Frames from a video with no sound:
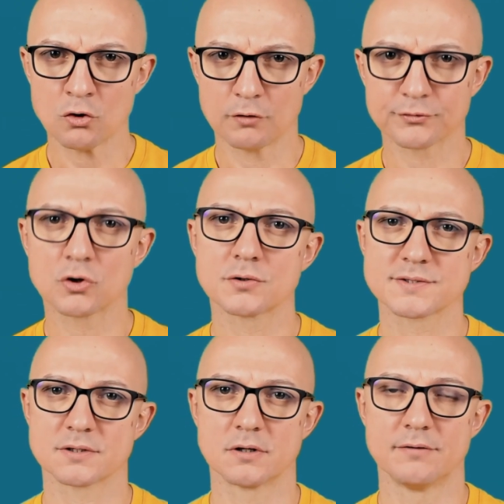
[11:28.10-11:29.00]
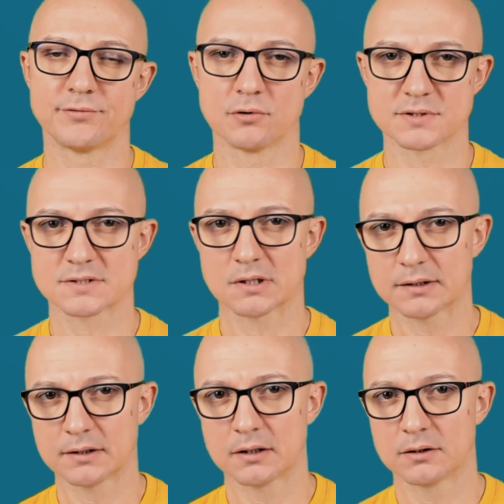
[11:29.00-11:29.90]
Of course, if you are
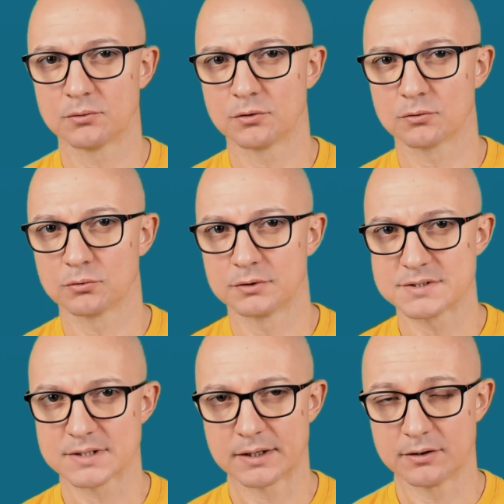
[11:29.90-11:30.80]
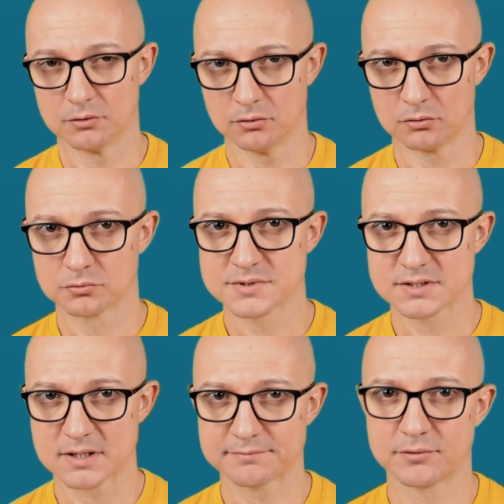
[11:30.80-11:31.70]
starting and you don't want to design your own
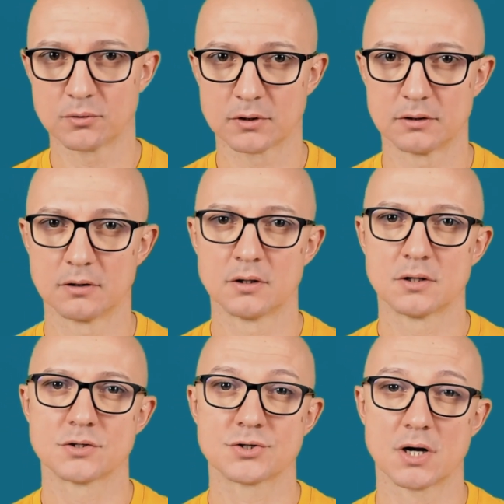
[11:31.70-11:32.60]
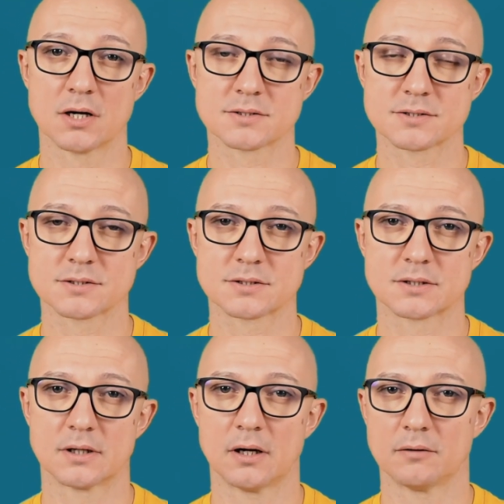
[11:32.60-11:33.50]
stuff, you can just
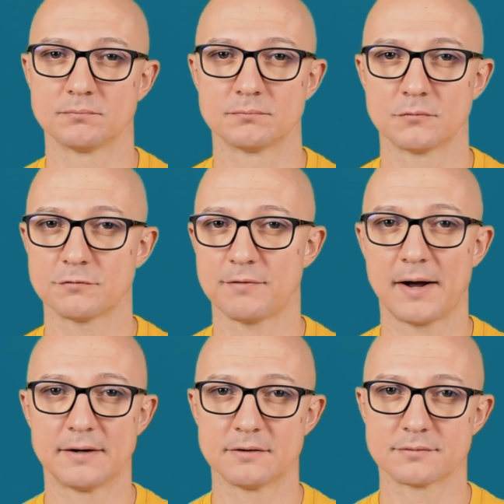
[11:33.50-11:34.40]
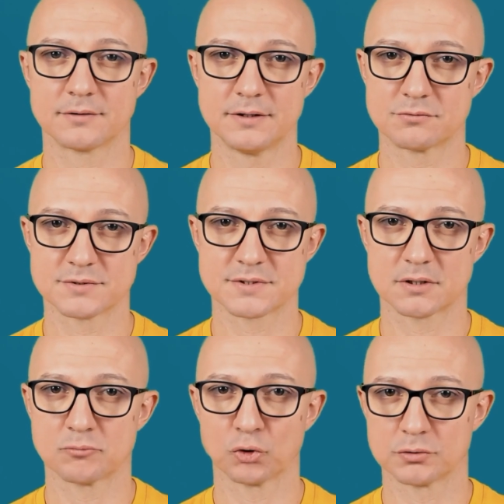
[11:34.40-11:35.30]
find
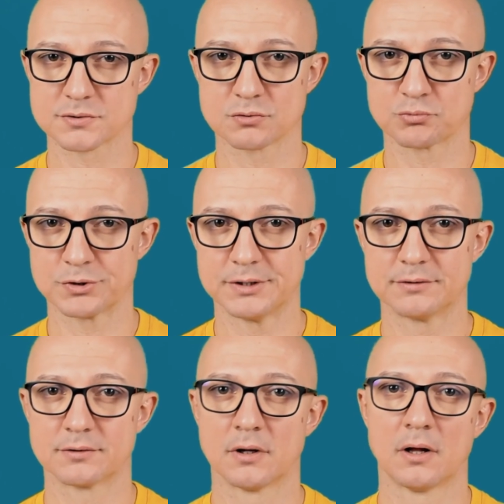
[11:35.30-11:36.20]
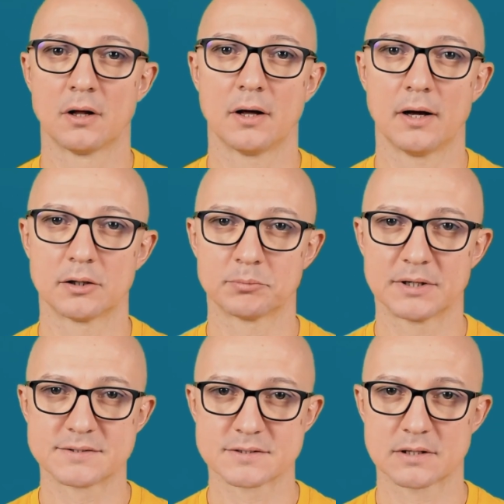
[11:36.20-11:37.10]
interesting models to print at
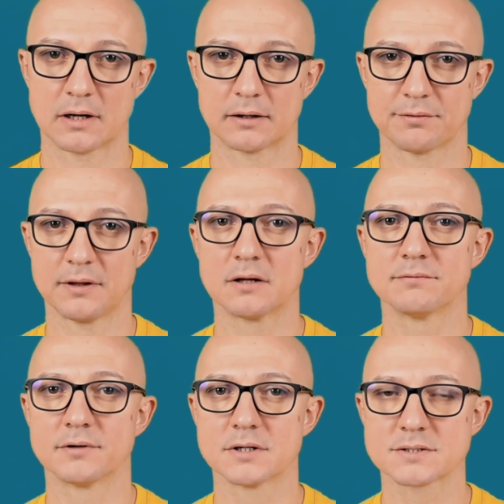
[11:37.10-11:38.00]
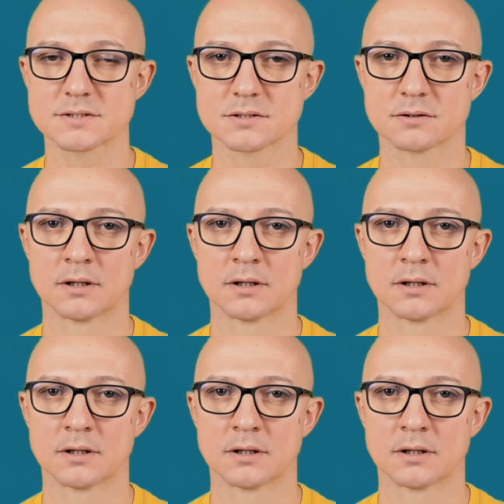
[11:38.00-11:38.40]
places like Thingiverse